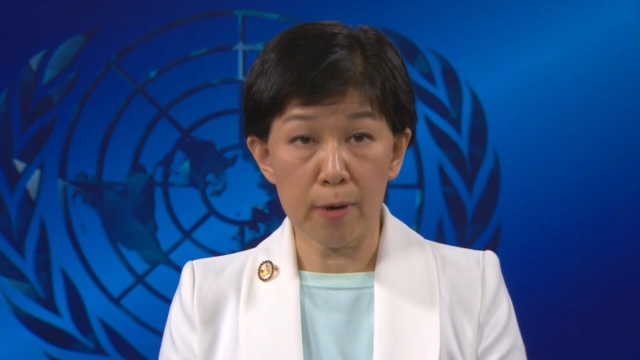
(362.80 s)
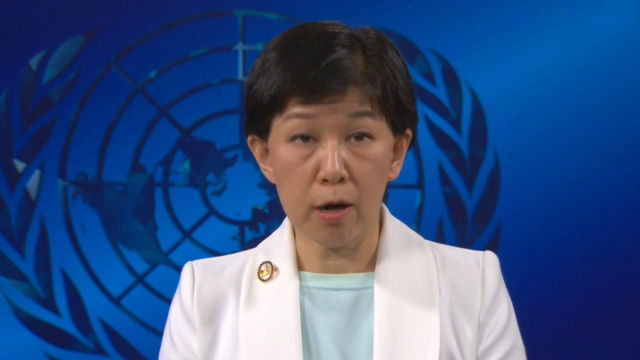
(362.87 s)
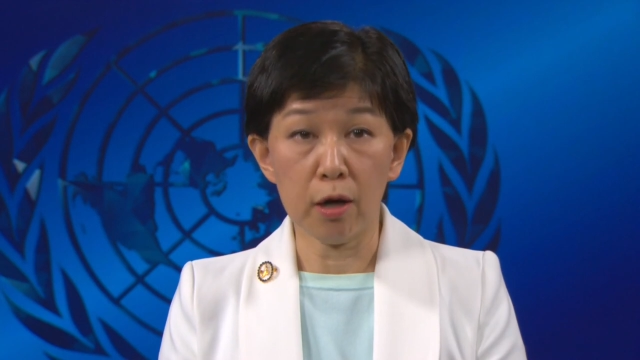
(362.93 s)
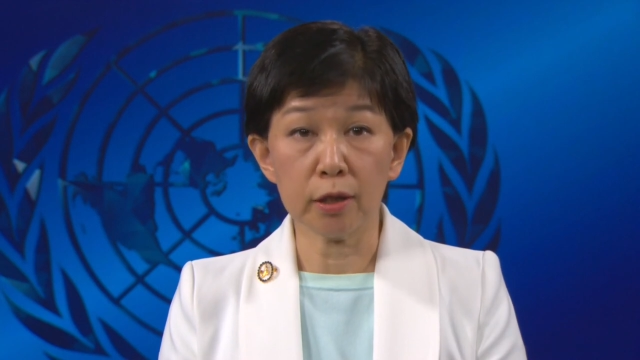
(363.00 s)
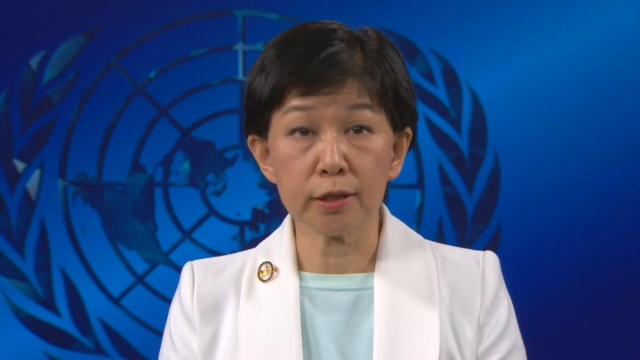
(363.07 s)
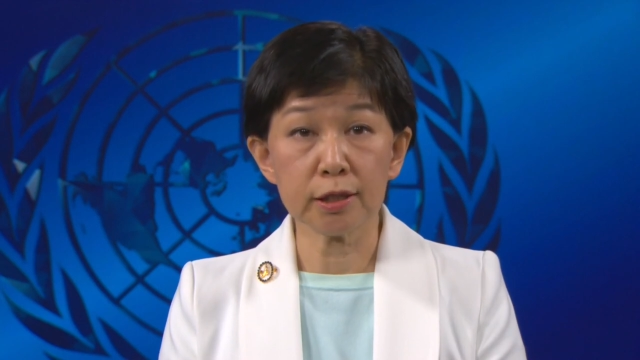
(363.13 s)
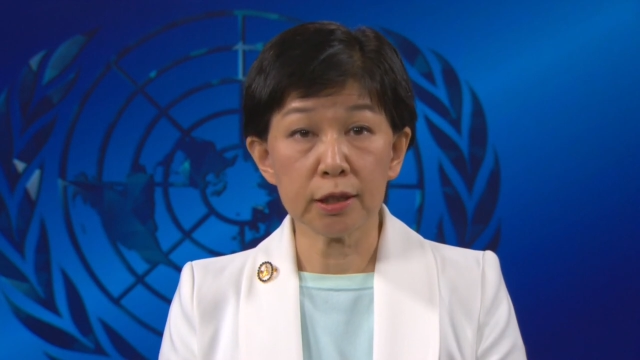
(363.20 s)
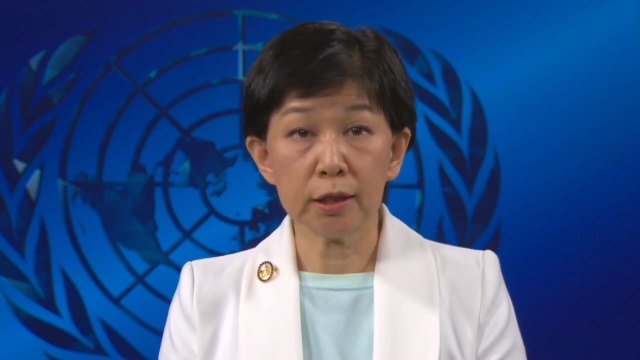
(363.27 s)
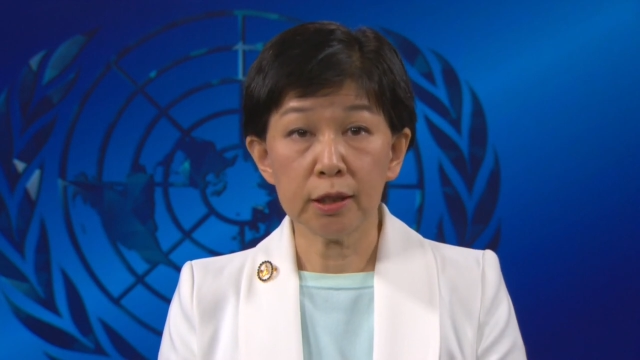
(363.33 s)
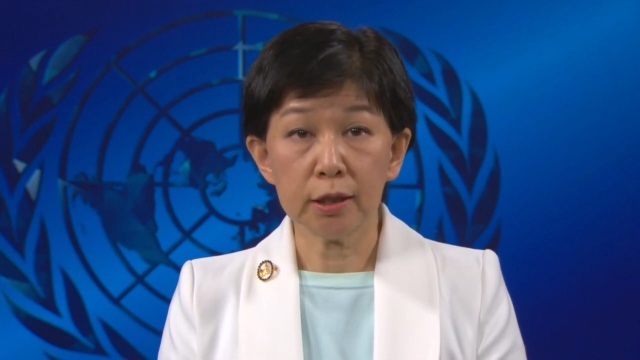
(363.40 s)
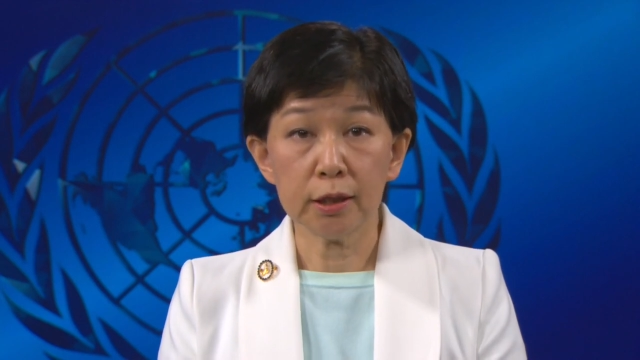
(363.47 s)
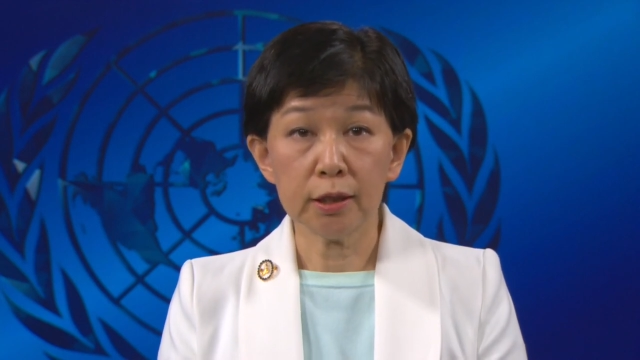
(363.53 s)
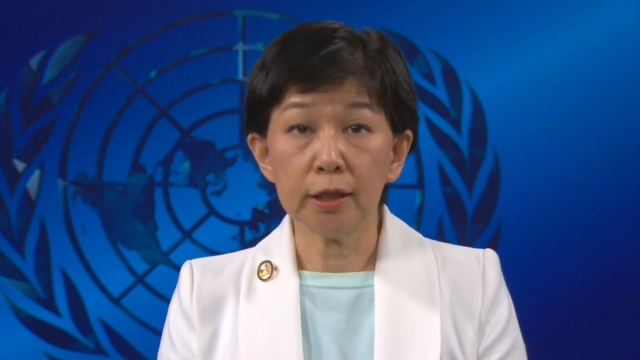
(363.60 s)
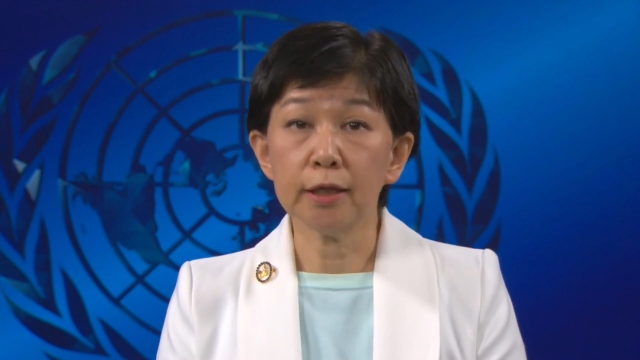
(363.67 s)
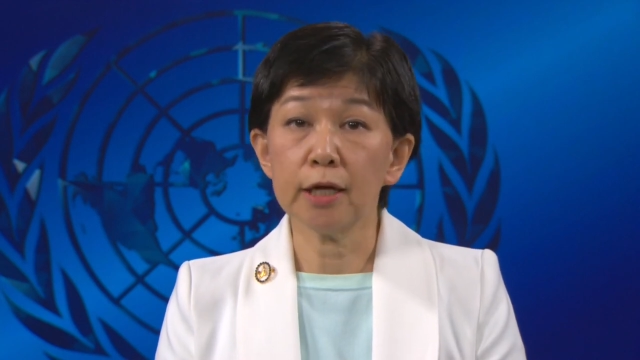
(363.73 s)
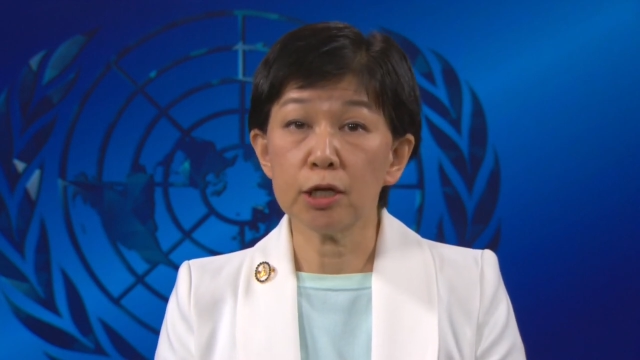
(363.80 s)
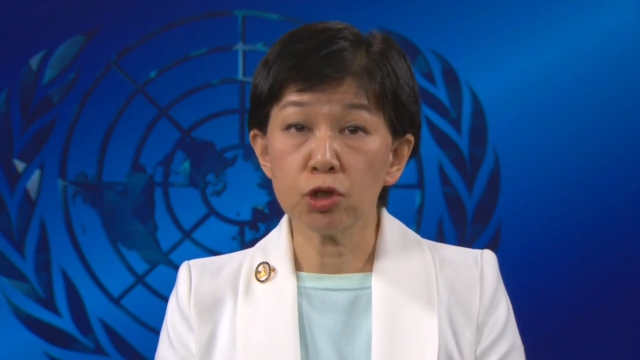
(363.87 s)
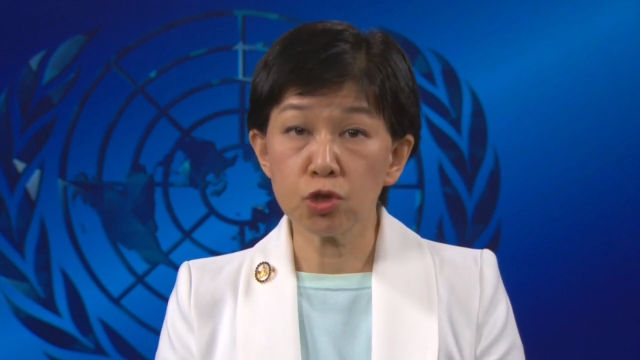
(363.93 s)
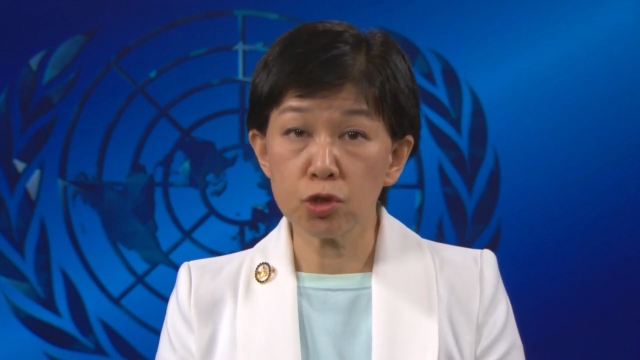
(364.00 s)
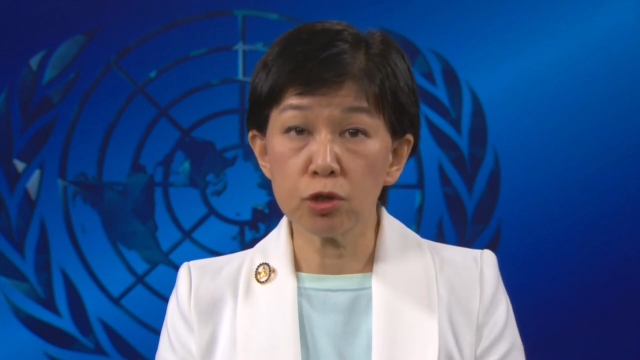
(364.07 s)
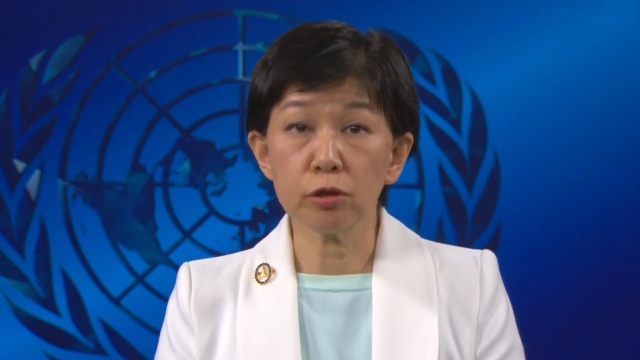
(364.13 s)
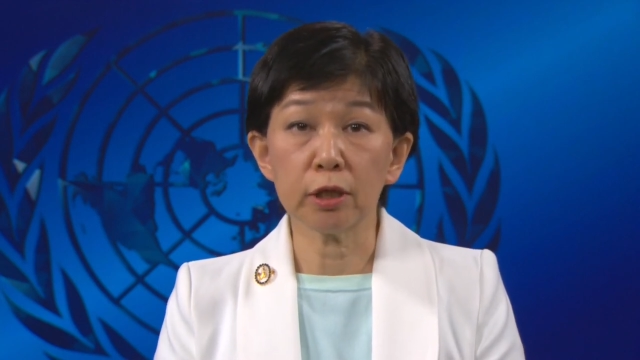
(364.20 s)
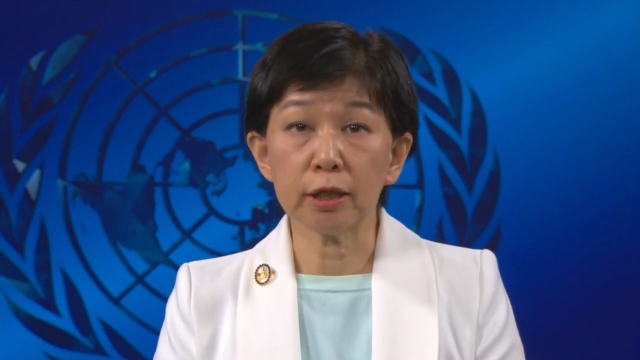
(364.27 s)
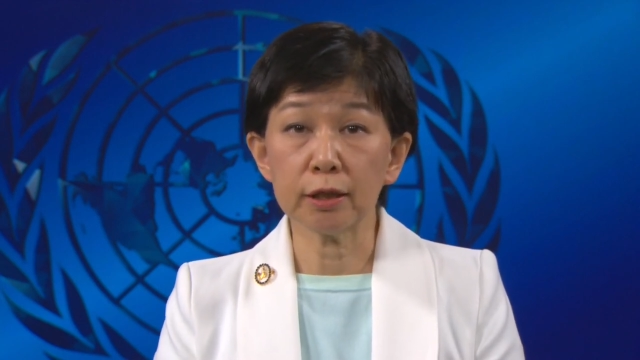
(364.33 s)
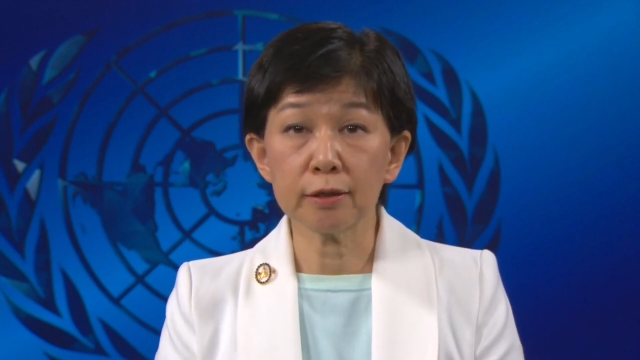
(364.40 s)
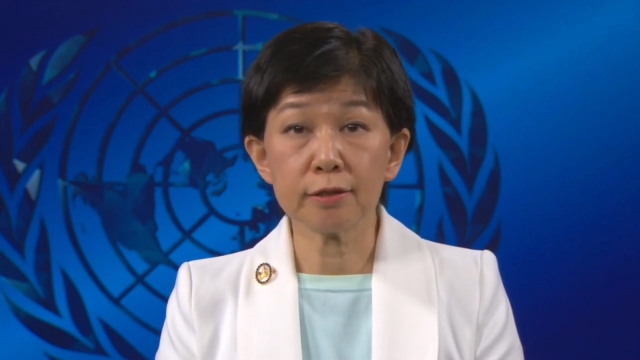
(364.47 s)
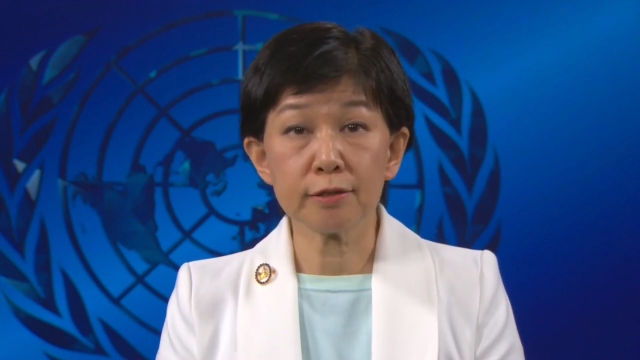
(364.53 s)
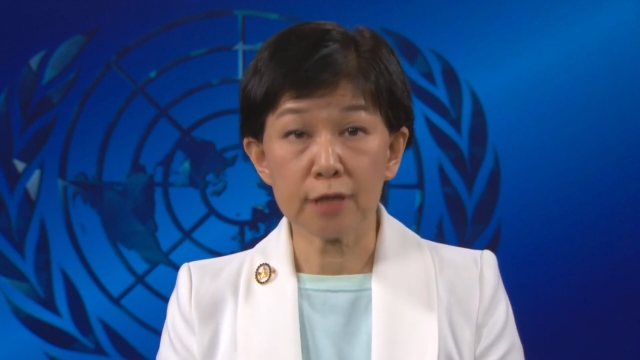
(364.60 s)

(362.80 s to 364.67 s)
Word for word: part in ensuring